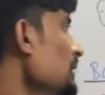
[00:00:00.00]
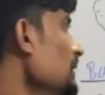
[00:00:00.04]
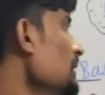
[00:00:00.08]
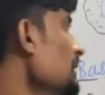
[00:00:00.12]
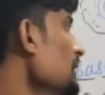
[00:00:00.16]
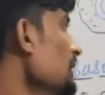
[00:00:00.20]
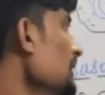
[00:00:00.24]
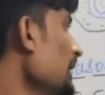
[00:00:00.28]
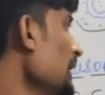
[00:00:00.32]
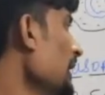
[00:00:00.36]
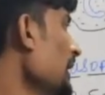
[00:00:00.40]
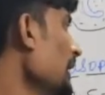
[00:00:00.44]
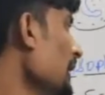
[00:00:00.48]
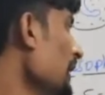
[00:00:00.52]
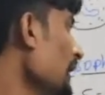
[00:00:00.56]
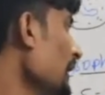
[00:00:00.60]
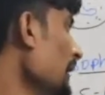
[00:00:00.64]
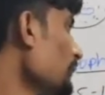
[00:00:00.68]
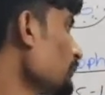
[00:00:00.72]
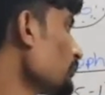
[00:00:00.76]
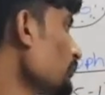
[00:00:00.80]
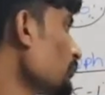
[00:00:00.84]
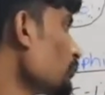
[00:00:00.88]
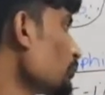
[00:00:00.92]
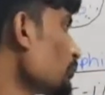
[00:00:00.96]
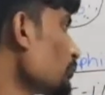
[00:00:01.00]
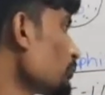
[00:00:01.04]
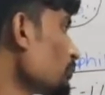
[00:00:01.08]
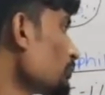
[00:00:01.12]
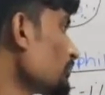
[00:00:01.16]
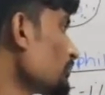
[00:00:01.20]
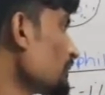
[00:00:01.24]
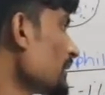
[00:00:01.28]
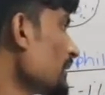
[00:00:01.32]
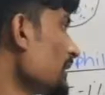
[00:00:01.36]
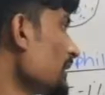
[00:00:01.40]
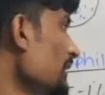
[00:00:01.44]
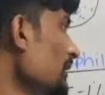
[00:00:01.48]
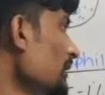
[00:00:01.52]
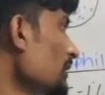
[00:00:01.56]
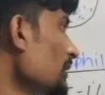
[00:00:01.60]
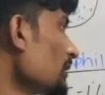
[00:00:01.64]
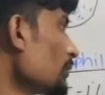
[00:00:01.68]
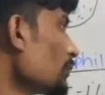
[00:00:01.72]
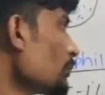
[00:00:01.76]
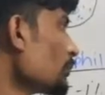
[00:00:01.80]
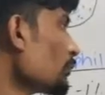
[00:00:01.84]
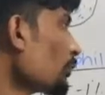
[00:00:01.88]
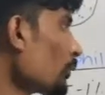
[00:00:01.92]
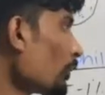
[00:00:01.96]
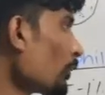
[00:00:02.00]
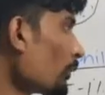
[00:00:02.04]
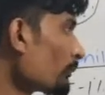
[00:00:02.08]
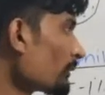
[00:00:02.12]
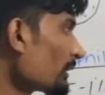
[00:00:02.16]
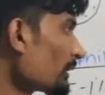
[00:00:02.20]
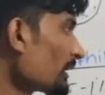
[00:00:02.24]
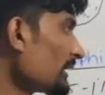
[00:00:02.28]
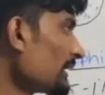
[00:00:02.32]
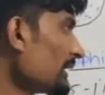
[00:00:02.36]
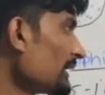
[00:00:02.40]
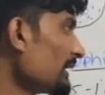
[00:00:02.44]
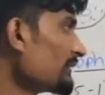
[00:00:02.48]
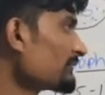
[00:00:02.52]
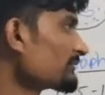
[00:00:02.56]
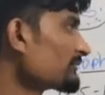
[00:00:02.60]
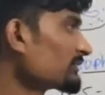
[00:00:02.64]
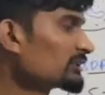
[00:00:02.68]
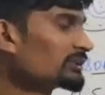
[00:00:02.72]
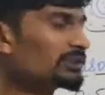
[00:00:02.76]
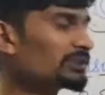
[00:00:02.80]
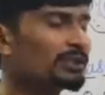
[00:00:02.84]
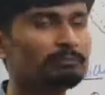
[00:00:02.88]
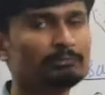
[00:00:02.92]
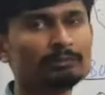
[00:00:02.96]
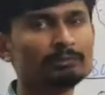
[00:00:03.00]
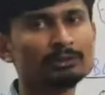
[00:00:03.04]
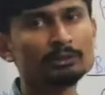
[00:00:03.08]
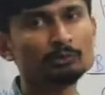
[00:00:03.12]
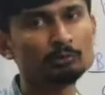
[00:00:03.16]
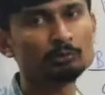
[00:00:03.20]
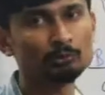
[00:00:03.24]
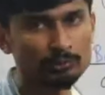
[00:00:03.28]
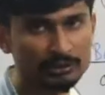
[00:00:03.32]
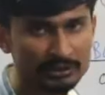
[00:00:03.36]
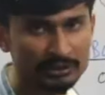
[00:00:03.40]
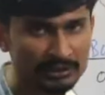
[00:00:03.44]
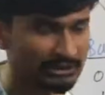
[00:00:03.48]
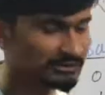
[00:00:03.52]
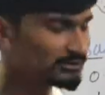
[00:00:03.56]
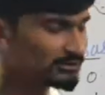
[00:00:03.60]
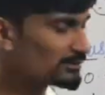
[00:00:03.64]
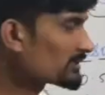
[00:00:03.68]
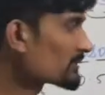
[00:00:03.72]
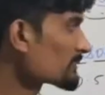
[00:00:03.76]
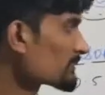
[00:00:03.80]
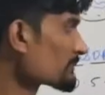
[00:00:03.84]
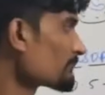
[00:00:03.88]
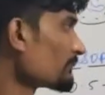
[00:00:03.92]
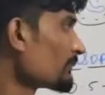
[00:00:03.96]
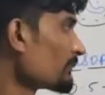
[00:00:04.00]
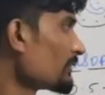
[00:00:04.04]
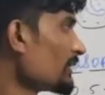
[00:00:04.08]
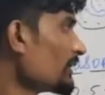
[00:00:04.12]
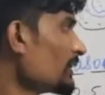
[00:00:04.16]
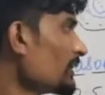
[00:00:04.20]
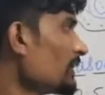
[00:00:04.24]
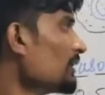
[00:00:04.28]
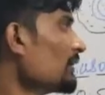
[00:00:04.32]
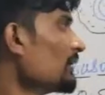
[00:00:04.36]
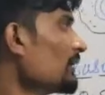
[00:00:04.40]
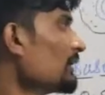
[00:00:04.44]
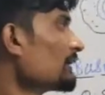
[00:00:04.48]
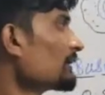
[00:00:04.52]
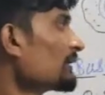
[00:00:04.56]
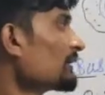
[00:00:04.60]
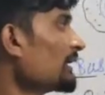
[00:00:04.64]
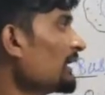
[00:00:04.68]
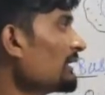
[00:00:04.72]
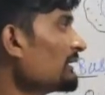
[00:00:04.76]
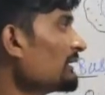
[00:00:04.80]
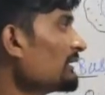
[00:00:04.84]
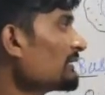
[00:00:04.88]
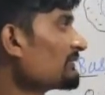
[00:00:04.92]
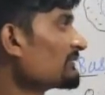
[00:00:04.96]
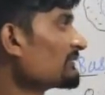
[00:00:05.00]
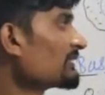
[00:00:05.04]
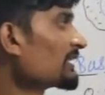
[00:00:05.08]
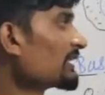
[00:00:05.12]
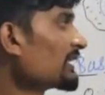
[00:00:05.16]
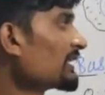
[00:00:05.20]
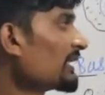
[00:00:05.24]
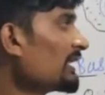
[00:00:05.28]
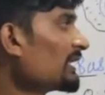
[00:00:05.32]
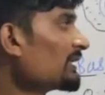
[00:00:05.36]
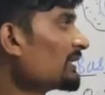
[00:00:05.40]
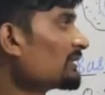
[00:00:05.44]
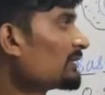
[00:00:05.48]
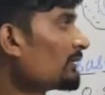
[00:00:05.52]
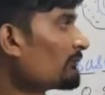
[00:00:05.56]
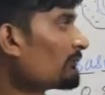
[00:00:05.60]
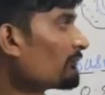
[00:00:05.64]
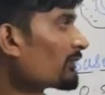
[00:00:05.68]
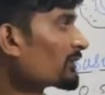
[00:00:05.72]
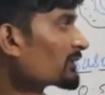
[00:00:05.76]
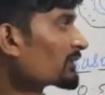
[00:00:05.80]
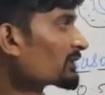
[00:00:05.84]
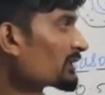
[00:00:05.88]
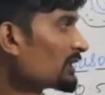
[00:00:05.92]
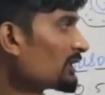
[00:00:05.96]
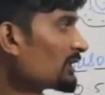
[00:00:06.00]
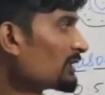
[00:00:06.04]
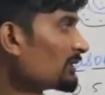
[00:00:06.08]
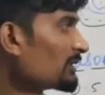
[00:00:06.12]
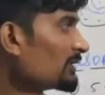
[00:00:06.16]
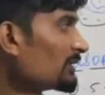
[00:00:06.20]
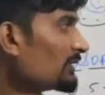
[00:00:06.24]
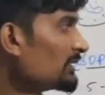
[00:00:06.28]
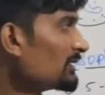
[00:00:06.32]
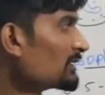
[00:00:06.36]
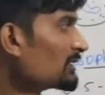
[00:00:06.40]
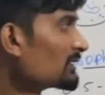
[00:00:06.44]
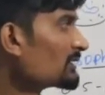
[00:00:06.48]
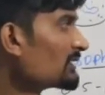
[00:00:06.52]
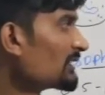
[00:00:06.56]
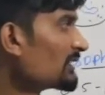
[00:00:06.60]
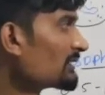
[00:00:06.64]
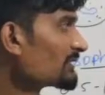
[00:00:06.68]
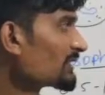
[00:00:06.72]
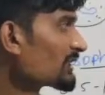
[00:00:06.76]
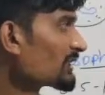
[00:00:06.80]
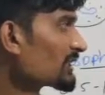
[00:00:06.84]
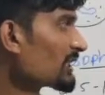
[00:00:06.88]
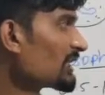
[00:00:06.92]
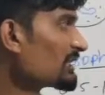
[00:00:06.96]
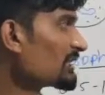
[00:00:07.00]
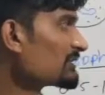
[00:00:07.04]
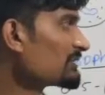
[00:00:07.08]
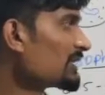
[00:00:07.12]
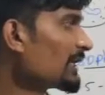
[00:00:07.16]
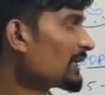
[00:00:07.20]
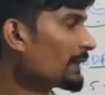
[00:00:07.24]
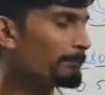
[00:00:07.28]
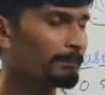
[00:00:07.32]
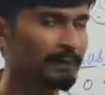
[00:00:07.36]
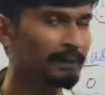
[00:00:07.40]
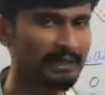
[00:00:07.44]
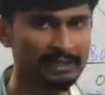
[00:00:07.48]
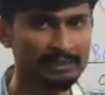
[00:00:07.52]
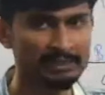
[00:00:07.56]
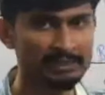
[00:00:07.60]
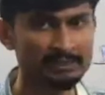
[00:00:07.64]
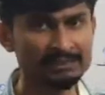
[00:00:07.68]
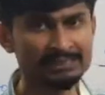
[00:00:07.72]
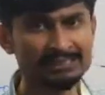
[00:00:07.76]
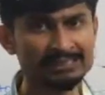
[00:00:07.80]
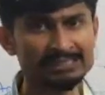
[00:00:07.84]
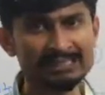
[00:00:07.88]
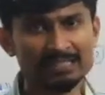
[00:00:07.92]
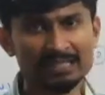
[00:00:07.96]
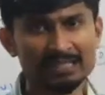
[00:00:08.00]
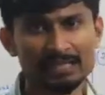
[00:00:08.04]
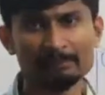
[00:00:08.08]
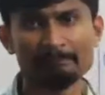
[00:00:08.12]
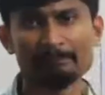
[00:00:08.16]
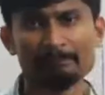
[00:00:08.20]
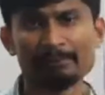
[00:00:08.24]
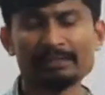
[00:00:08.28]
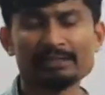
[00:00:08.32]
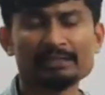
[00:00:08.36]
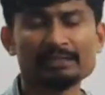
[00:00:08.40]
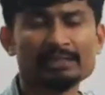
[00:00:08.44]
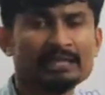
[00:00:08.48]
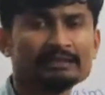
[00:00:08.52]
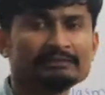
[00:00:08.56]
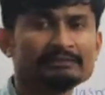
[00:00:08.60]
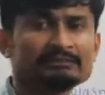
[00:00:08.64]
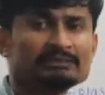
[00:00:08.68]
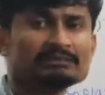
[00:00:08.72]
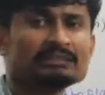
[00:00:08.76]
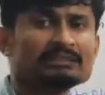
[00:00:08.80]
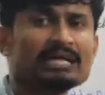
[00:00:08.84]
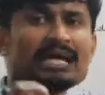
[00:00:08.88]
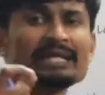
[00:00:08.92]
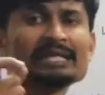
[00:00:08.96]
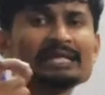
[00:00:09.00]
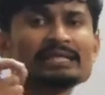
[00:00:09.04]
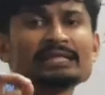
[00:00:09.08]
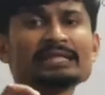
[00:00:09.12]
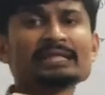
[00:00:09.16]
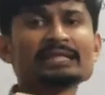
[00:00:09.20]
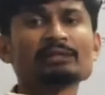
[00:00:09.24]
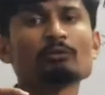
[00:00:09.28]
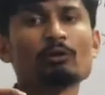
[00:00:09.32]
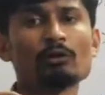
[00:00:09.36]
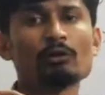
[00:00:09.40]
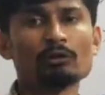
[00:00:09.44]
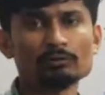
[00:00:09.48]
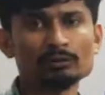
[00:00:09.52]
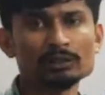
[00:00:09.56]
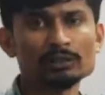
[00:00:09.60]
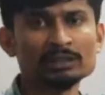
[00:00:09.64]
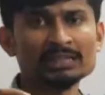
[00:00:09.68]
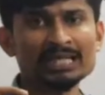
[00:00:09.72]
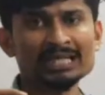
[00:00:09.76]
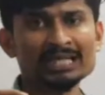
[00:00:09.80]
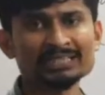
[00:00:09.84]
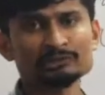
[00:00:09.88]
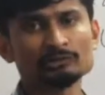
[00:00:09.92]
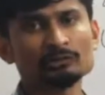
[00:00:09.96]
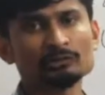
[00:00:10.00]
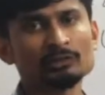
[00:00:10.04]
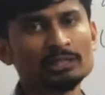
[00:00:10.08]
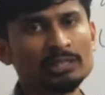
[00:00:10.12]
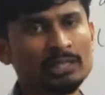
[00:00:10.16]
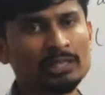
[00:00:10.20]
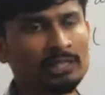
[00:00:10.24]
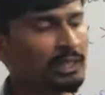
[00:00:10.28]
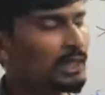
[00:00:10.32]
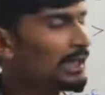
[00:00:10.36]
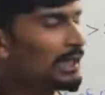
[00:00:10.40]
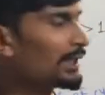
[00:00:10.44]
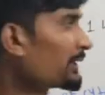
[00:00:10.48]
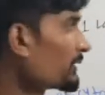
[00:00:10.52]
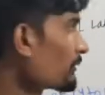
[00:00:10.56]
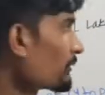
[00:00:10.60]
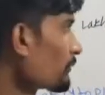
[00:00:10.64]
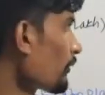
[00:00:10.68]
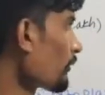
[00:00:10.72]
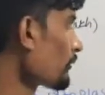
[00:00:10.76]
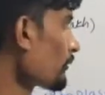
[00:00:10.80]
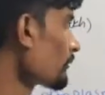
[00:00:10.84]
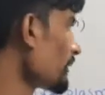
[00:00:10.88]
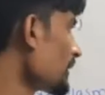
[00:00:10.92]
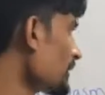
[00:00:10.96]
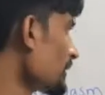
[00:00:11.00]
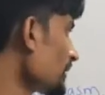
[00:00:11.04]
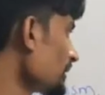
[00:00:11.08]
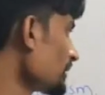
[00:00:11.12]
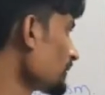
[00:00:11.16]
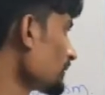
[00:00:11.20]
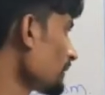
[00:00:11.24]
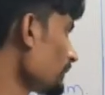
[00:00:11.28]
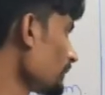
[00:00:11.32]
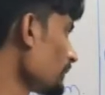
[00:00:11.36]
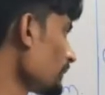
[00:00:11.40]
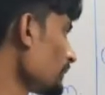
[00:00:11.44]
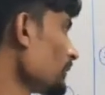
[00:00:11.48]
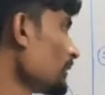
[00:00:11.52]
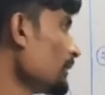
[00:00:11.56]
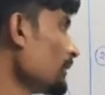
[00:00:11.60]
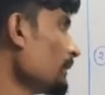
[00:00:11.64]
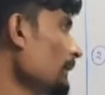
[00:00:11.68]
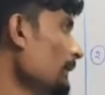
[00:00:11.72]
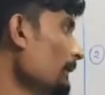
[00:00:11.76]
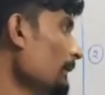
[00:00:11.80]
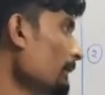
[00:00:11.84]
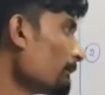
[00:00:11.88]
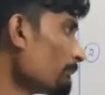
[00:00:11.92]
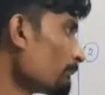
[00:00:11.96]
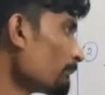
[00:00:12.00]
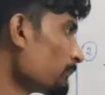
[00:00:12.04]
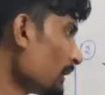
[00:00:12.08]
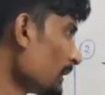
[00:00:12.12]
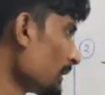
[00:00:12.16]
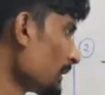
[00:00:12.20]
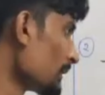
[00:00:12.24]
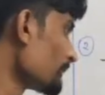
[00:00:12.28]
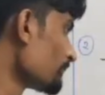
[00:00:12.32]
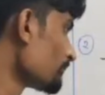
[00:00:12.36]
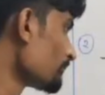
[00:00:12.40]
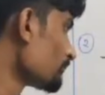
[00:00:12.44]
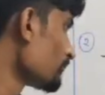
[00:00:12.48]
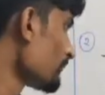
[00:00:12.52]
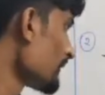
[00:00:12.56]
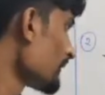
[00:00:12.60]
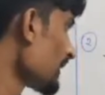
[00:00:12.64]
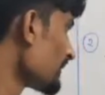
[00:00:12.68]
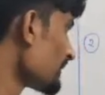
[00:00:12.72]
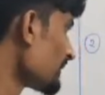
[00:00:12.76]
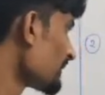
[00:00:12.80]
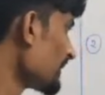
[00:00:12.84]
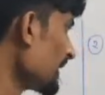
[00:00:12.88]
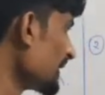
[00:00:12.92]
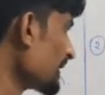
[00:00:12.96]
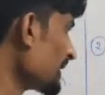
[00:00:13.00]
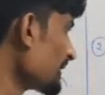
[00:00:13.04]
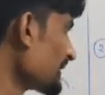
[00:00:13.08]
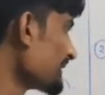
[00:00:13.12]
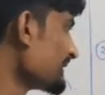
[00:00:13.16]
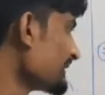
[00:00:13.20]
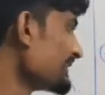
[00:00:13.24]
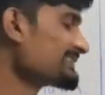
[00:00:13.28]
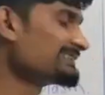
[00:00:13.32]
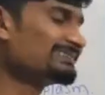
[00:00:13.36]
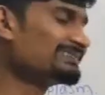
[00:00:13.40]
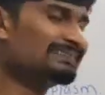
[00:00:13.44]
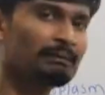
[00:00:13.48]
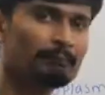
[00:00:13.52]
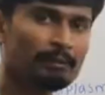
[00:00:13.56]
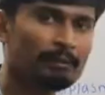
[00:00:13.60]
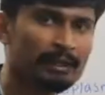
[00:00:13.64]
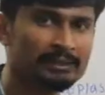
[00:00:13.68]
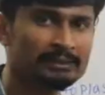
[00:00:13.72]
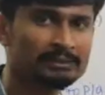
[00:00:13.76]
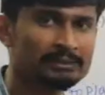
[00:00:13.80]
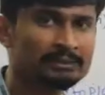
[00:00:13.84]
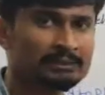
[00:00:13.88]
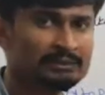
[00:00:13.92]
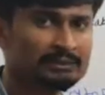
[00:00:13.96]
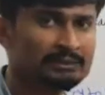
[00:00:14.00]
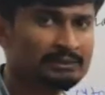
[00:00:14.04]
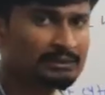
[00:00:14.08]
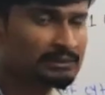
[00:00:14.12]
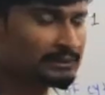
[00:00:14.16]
They have 2 to 3 lobed S-shaped nucleus. Then they secrete, the function is they secrete the heparin. Heparin acts as an anticoagulant, natural anticoagulant in our blood. Then histamine.